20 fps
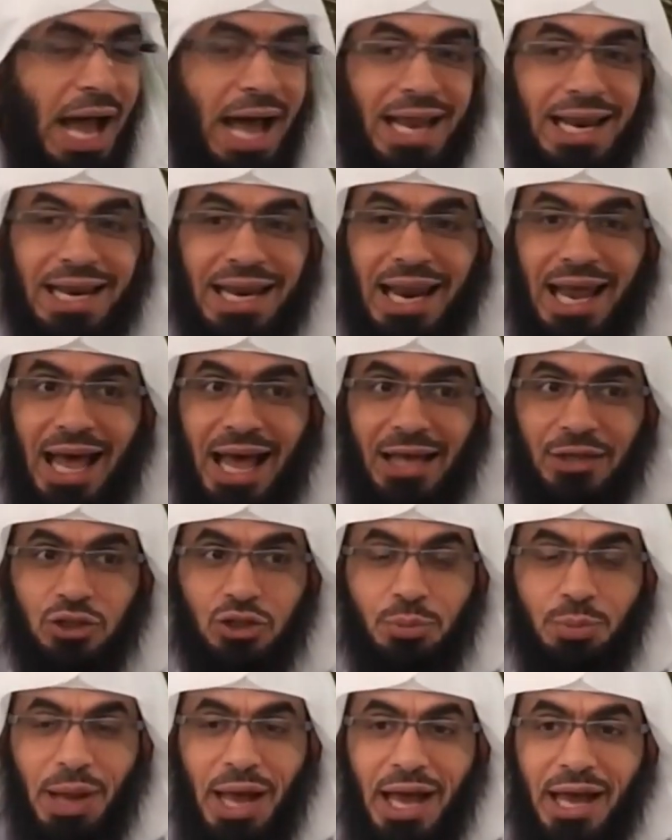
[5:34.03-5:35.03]
Allah
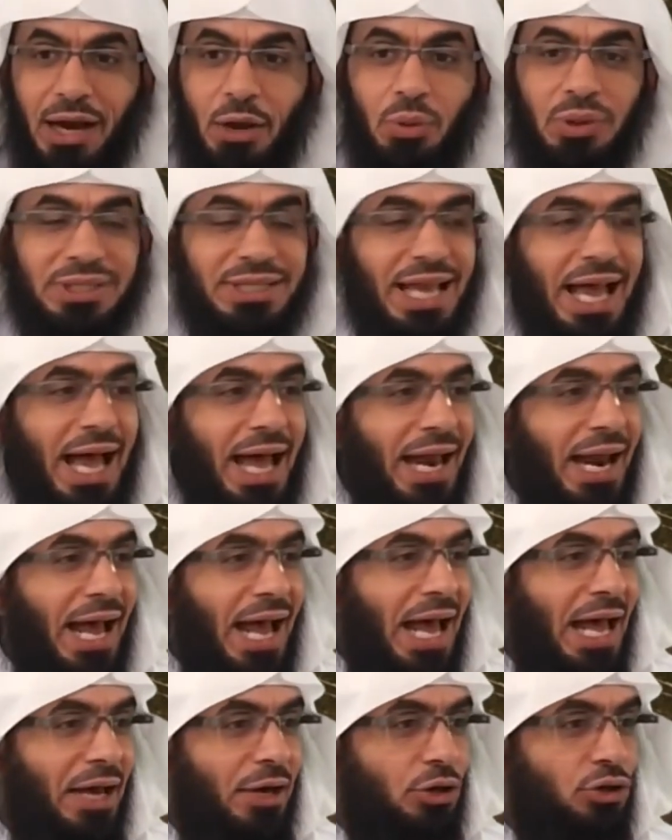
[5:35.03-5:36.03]
subhanahu wa ta'ala
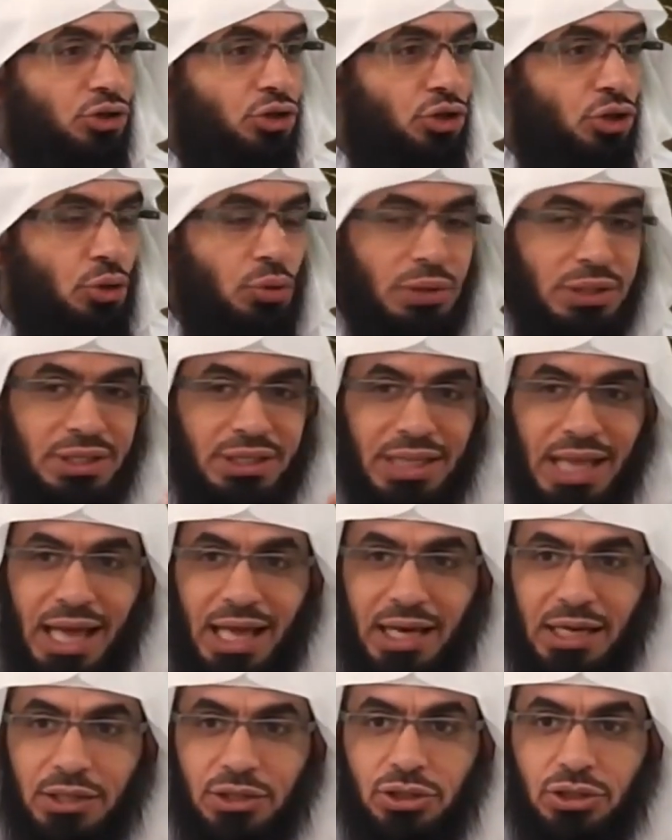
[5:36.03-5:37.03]
honored you with
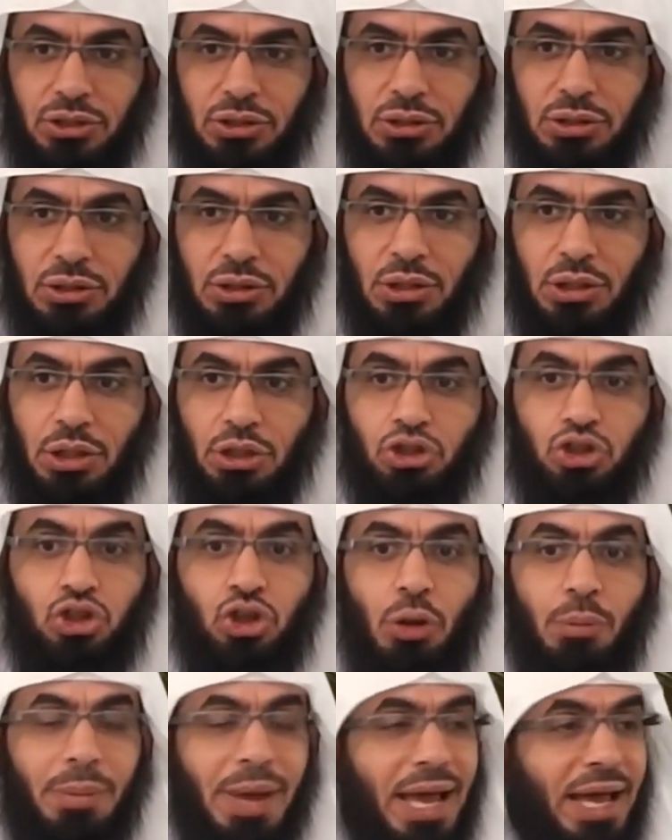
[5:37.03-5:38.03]
knowledge.
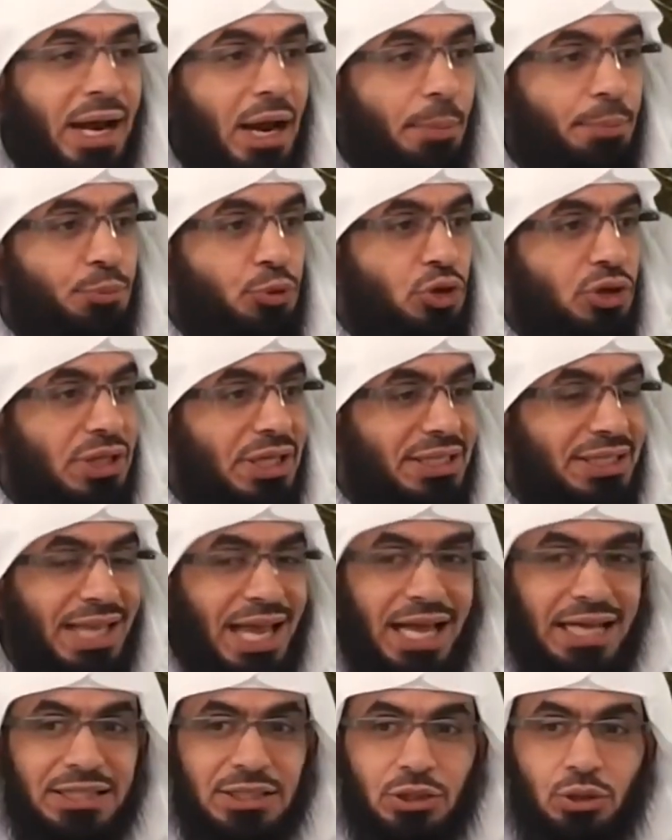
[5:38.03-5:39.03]
So man up to the
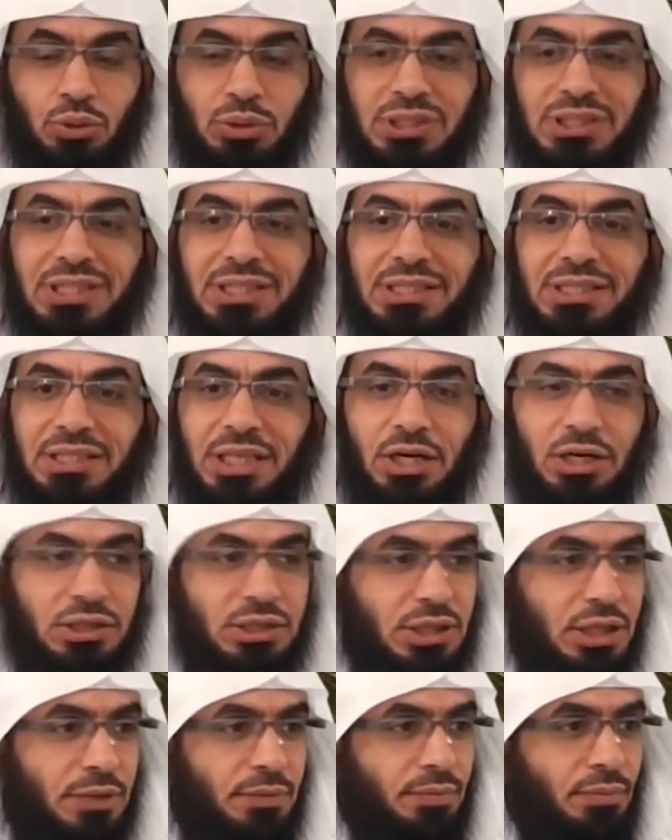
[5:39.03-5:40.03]
task with
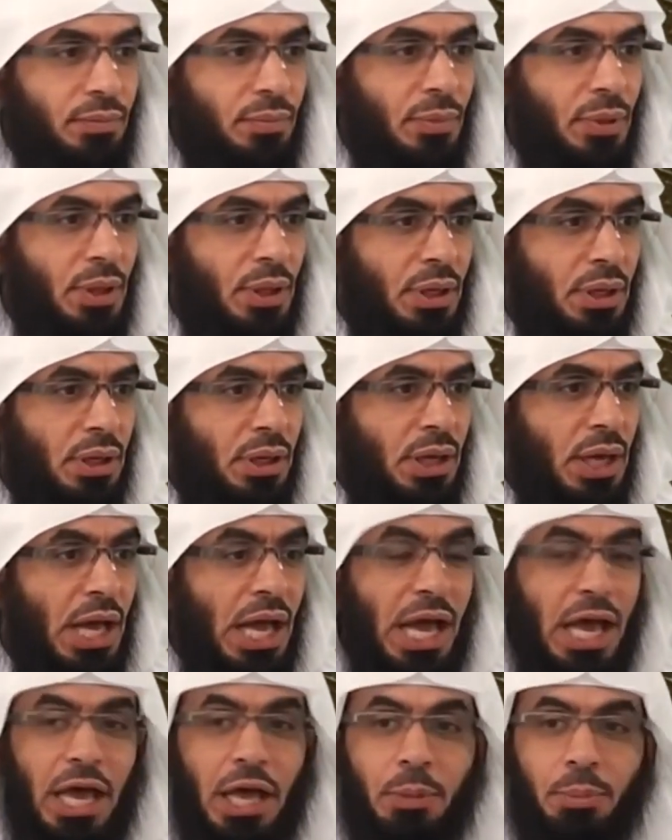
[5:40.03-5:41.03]
sincerity.
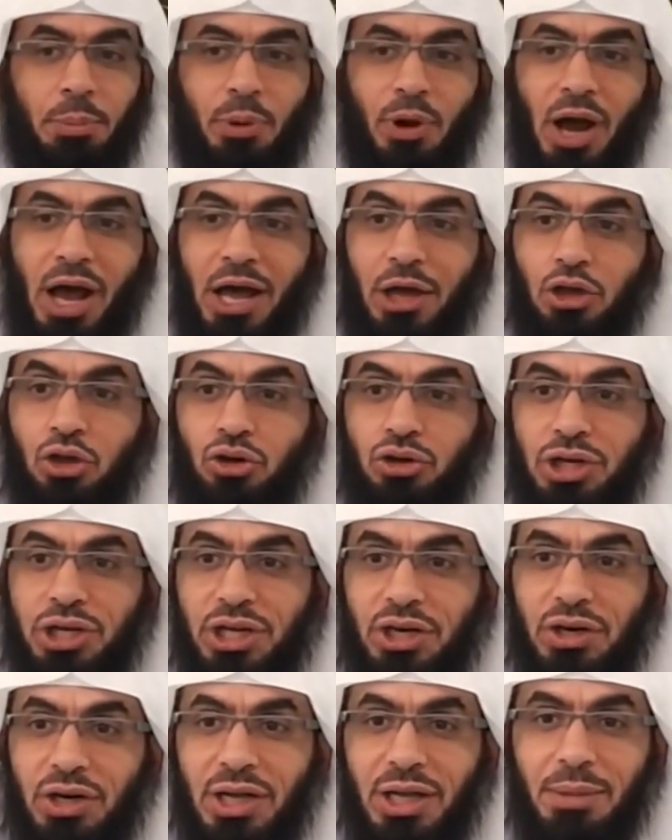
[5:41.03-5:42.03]
He brought you
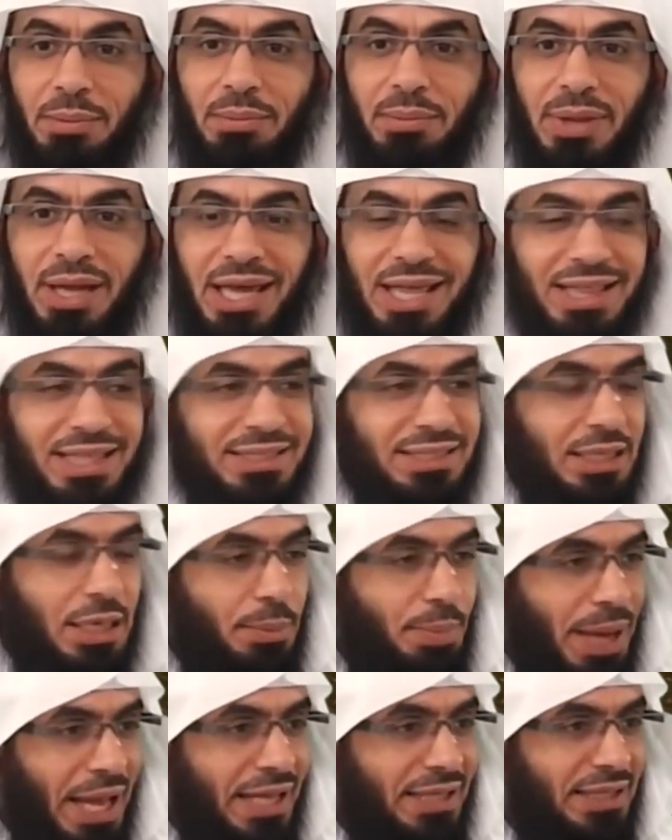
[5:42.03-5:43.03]
near Him in this
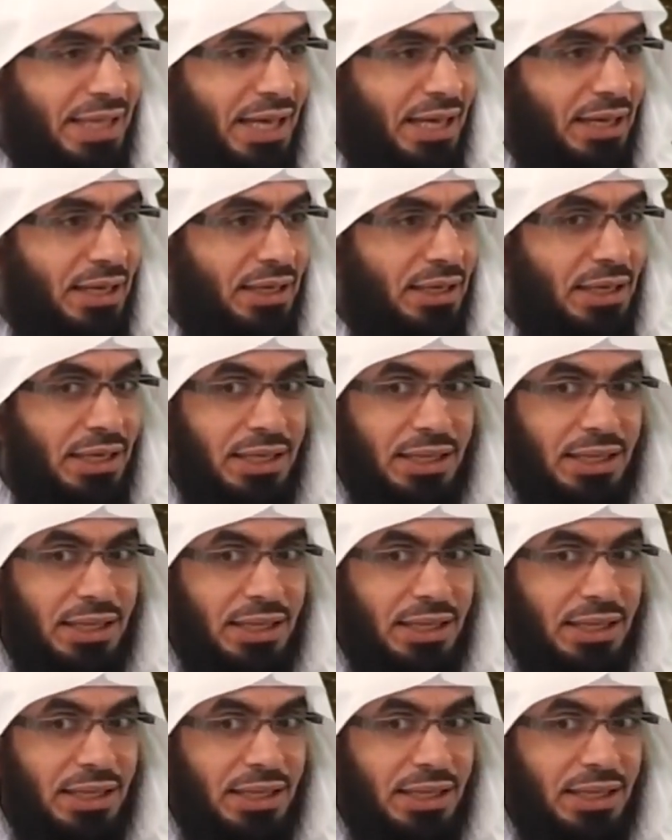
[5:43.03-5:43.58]
ibadah.